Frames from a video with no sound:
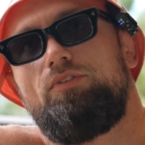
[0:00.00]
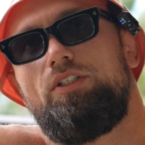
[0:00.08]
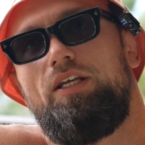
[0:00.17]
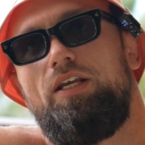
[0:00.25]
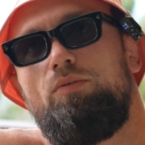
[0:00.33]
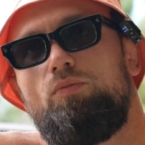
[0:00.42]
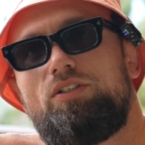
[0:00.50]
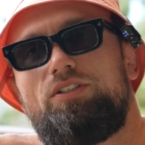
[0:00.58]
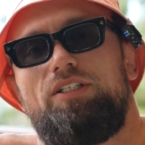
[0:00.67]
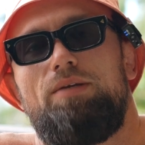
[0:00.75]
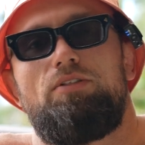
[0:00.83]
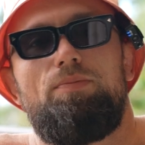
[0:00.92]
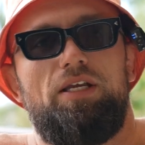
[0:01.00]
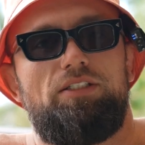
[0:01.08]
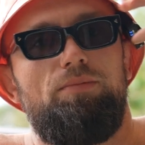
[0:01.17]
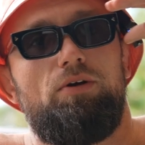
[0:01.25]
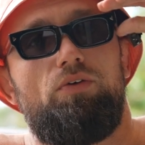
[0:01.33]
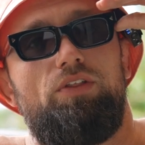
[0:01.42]
in what seems to be a
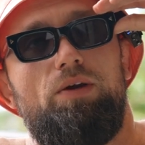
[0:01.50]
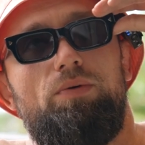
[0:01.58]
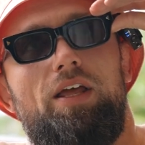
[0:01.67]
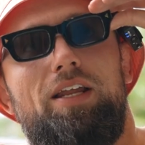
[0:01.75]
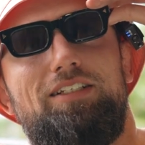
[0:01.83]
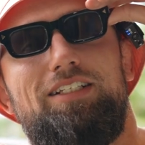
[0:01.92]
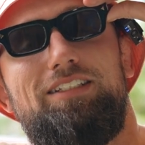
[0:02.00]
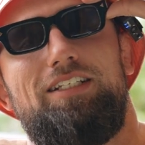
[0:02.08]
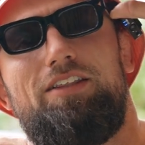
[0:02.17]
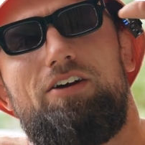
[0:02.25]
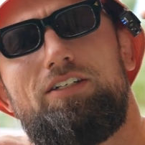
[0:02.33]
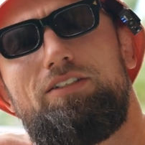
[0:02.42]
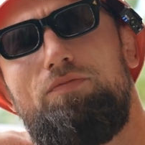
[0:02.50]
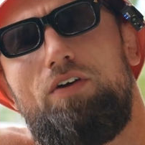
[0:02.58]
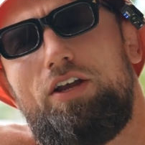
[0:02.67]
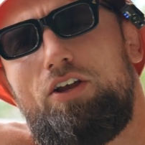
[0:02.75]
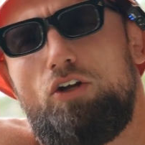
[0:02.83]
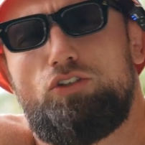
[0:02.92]
typical thing with adcc, there are some
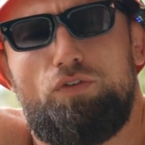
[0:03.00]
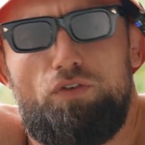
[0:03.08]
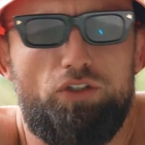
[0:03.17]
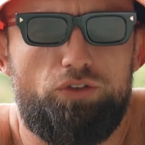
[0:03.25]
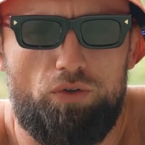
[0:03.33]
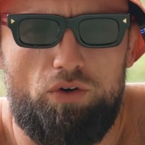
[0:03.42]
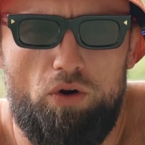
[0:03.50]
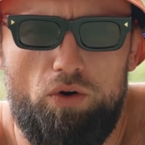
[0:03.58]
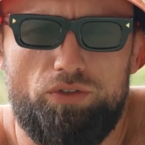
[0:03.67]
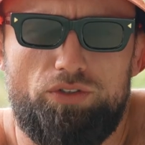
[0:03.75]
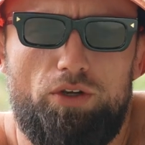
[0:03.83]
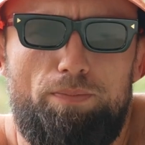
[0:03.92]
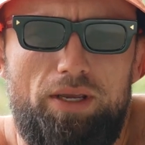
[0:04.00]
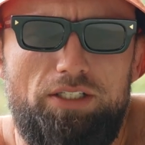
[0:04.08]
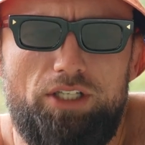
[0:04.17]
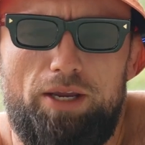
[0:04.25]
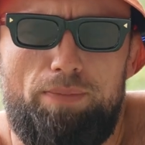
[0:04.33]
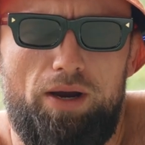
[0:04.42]
very controversial calls. So
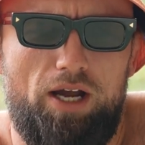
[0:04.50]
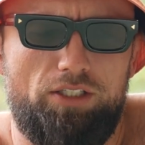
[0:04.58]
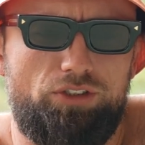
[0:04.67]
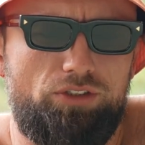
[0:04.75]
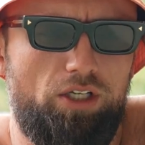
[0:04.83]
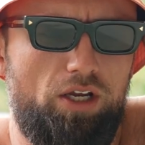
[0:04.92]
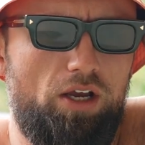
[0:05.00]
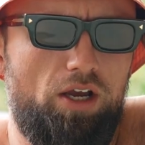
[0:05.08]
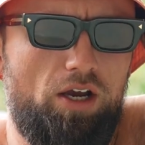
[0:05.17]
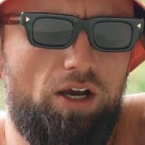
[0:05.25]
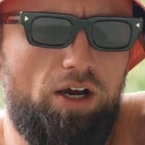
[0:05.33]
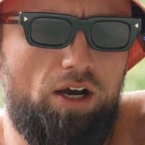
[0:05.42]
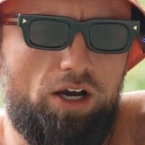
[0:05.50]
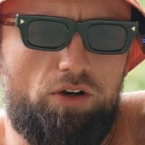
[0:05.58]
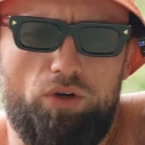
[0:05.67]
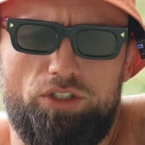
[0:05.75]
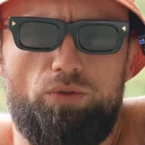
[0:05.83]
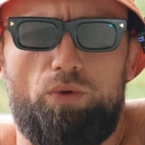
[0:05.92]
PJ Barch,
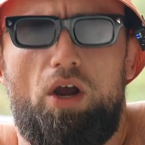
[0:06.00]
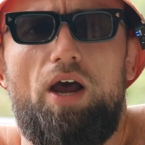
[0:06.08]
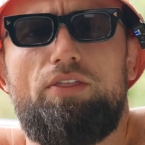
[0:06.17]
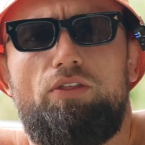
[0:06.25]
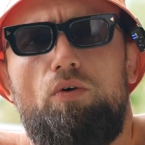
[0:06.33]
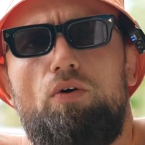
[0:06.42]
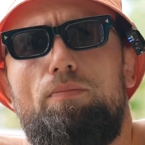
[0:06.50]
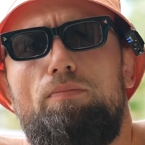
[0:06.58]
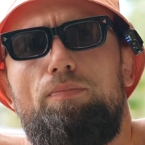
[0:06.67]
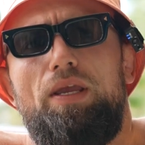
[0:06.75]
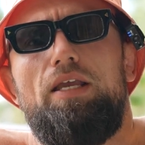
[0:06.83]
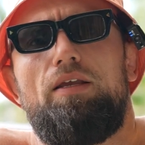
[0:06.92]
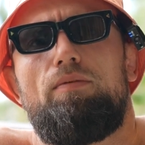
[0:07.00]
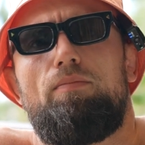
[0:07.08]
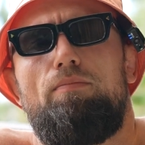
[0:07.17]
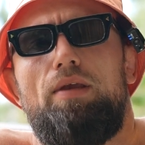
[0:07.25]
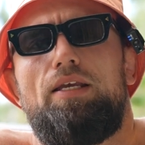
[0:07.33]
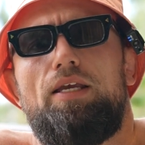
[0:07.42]
according to what I thought, beat
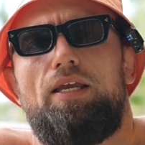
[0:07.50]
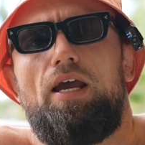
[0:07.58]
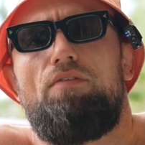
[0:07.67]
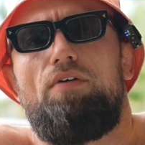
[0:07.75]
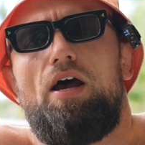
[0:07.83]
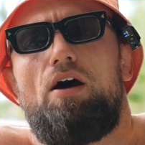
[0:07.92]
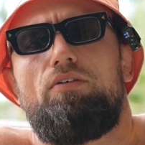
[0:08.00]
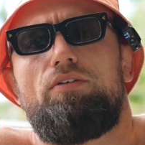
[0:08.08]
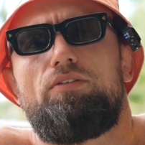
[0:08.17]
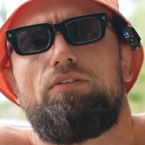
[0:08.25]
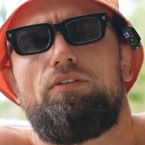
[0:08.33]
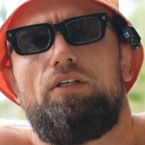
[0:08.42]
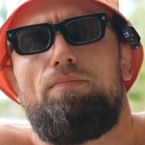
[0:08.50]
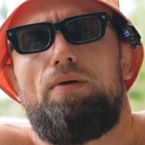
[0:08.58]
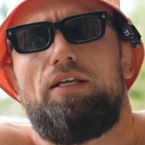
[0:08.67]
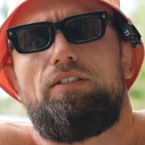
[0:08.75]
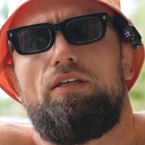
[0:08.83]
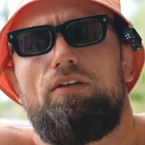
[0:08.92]
Mika Galvão. He
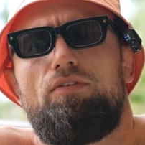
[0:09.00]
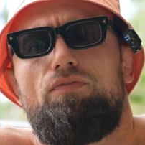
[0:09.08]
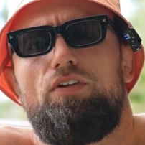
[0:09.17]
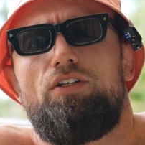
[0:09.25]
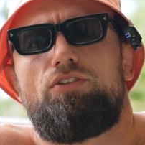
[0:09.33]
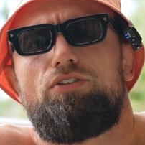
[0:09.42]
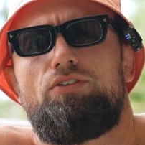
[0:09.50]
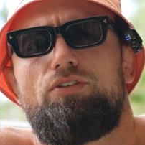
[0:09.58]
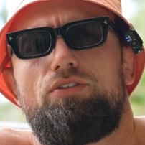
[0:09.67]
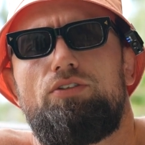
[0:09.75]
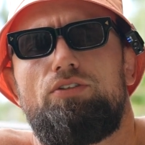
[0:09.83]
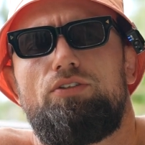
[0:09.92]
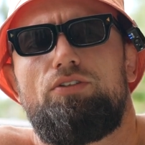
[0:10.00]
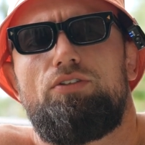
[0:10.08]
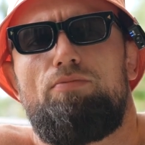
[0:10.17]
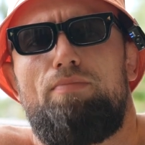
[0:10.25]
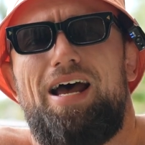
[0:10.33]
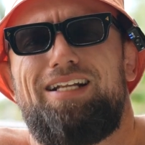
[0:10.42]
basically finished
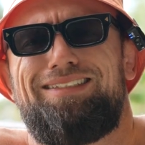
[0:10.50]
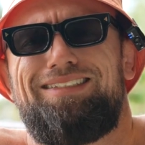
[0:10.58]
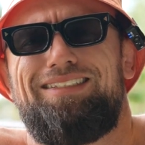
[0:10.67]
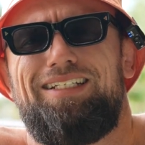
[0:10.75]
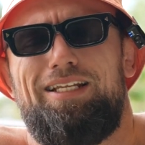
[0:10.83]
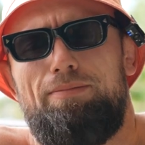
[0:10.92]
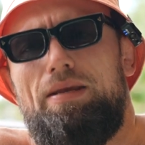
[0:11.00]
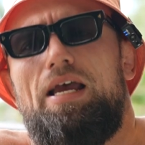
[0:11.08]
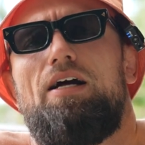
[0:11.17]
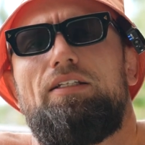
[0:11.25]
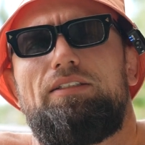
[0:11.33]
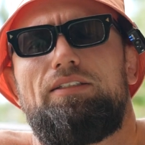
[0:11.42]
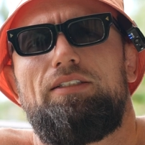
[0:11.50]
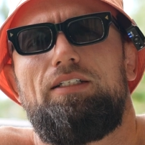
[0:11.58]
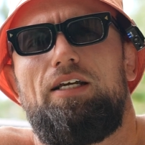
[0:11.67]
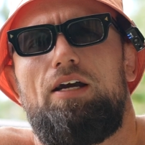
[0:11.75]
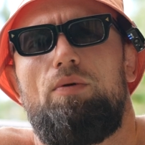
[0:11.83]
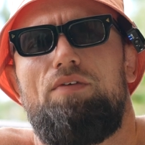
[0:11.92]
the match in mount.
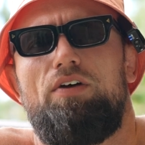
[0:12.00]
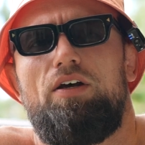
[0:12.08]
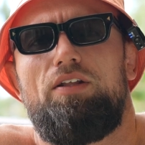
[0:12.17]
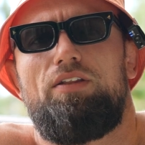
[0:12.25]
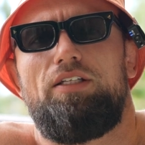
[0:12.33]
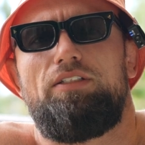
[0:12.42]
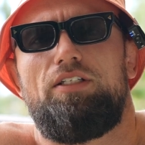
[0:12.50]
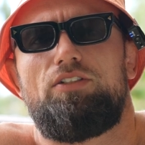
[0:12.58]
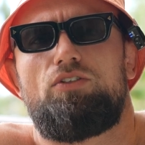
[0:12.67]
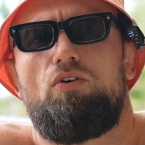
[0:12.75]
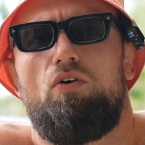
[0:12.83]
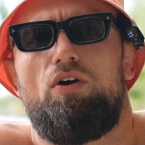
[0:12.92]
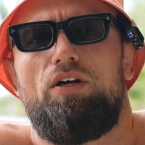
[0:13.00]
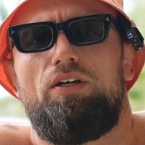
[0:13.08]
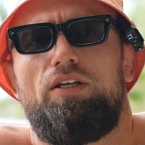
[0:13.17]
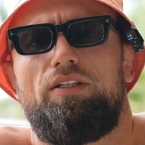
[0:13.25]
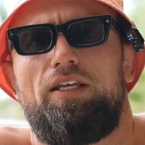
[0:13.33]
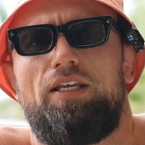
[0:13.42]
However, they didn't score it,
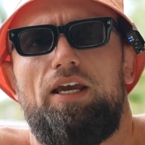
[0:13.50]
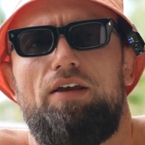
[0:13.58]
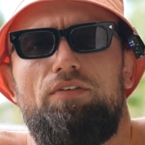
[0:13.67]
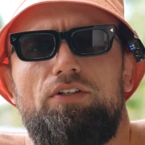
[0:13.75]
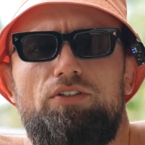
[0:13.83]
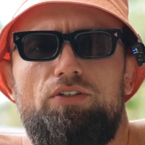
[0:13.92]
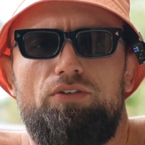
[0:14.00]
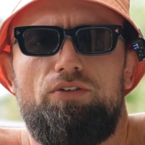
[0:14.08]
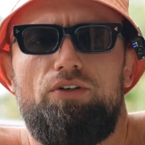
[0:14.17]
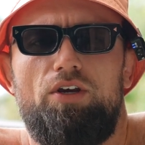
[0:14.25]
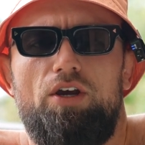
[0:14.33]
and they gave it to